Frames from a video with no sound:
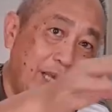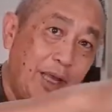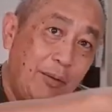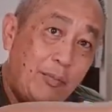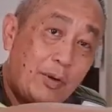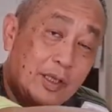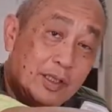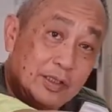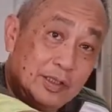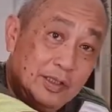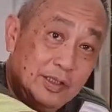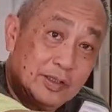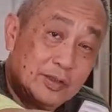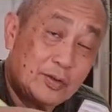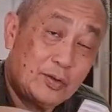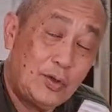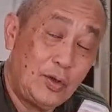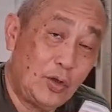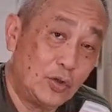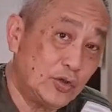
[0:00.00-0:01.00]
Camp at
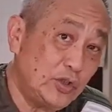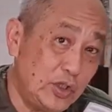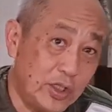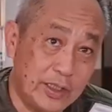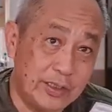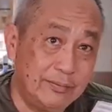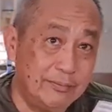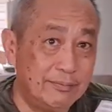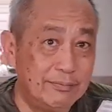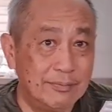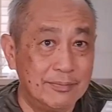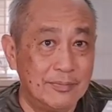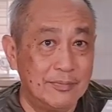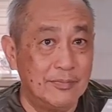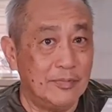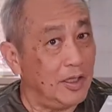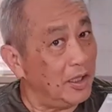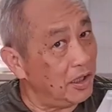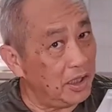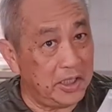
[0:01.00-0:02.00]
his orchard.
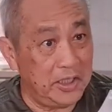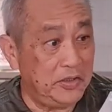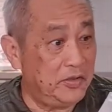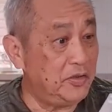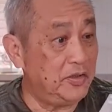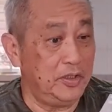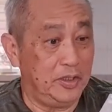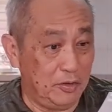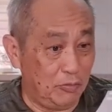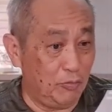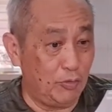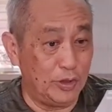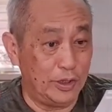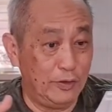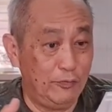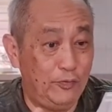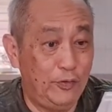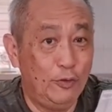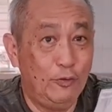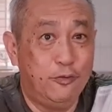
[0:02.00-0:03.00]
Later, they will
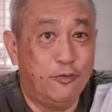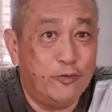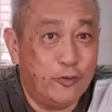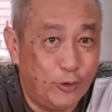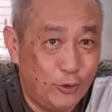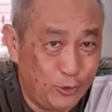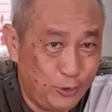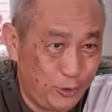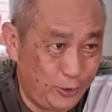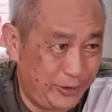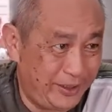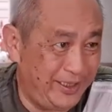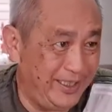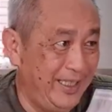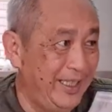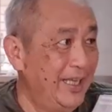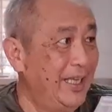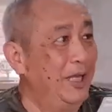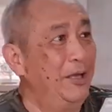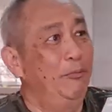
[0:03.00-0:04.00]
give you food.
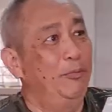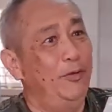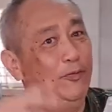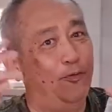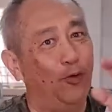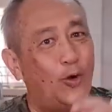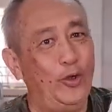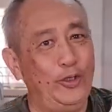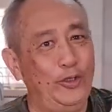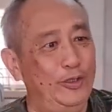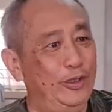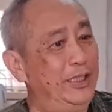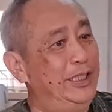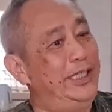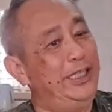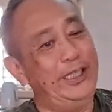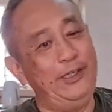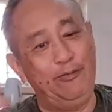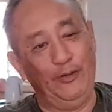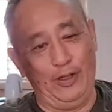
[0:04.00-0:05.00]
Before you
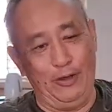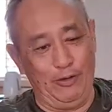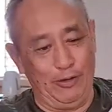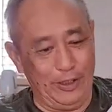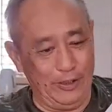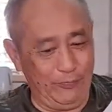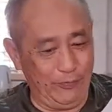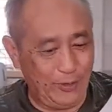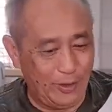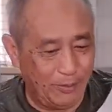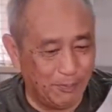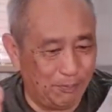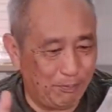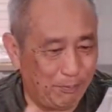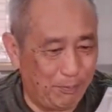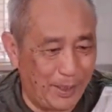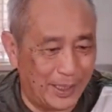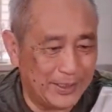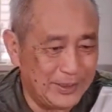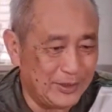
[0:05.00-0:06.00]
leave, they will give you a
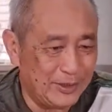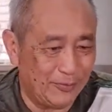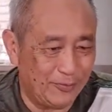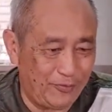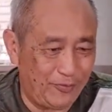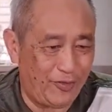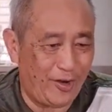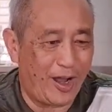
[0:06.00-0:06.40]
bunch of